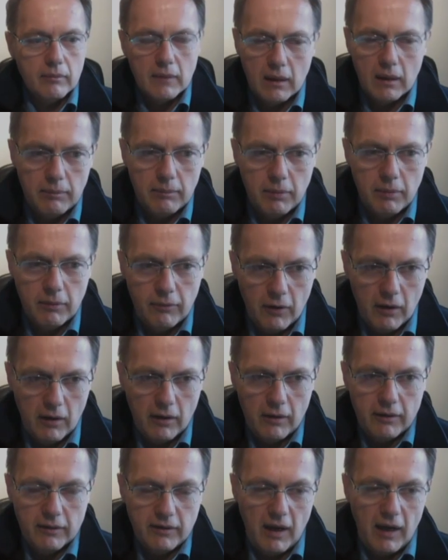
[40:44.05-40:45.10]
I prefer
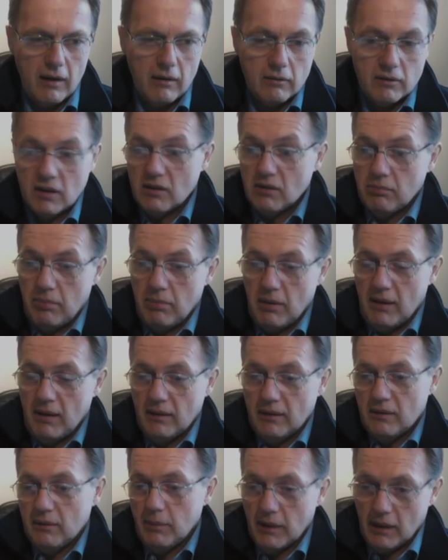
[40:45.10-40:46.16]
the Dow; just
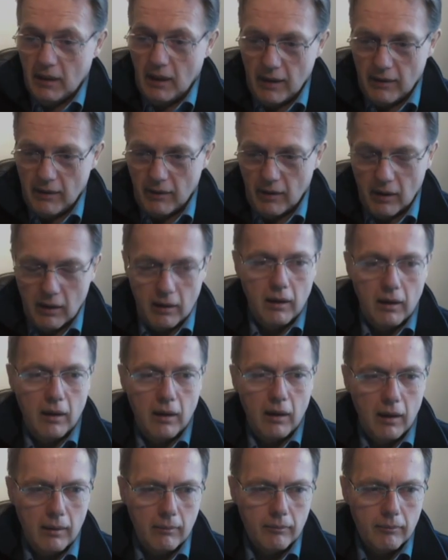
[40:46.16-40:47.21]
appears to be clearer.
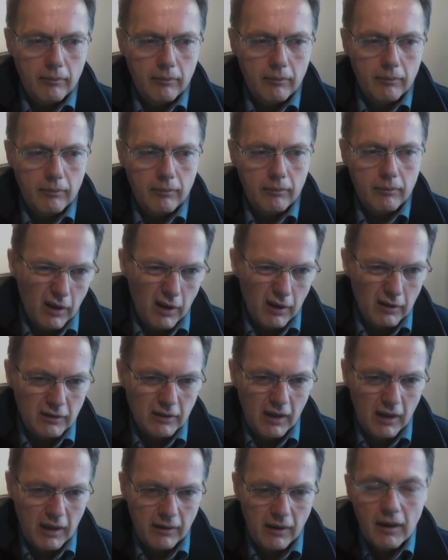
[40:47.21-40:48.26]
Although
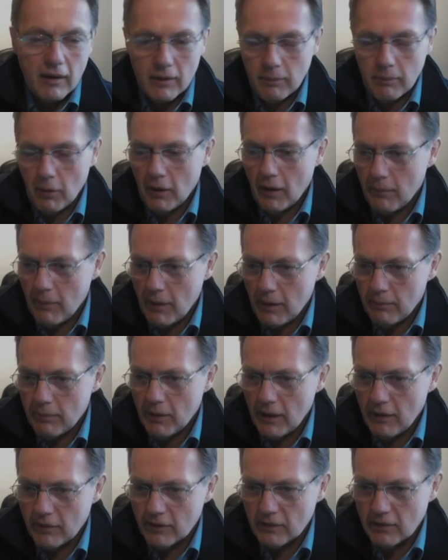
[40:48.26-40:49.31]
saying that, and the point I made
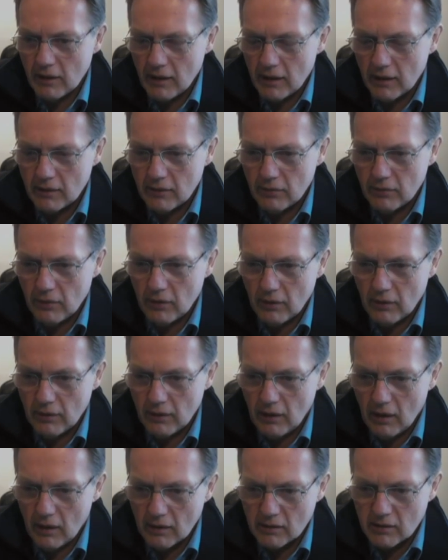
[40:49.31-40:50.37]
previously is for the
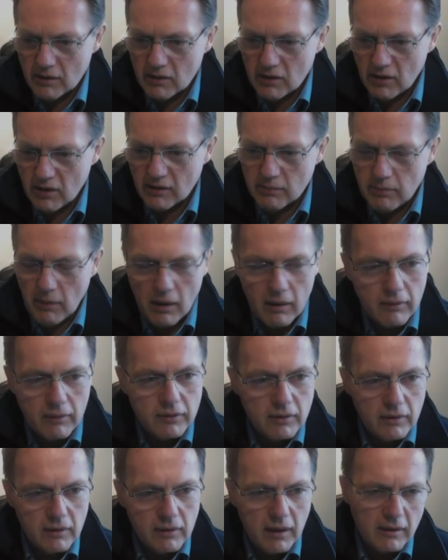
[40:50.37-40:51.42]
last 6
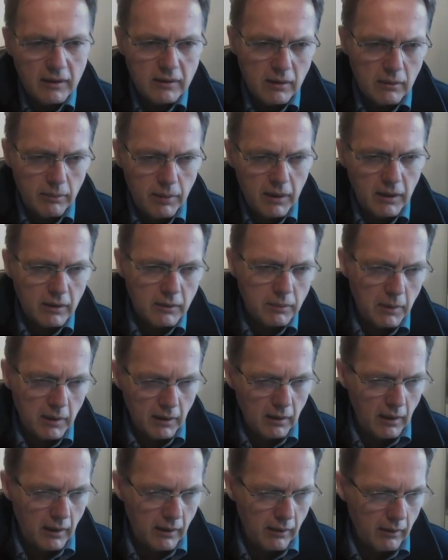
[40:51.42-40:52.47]
months, the S&P has been
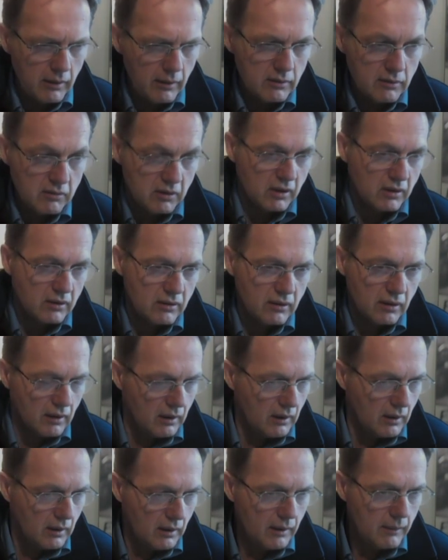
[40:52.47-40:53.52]
clearer. It's just,
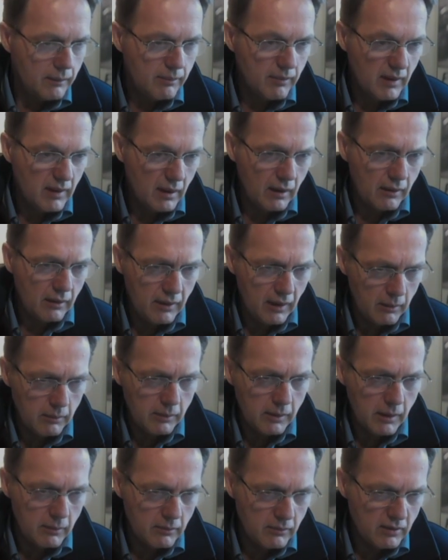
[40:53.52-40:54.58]
and now it
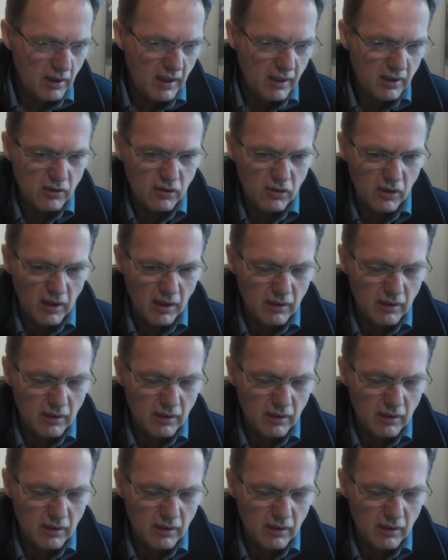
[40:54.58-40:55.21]
becomes history.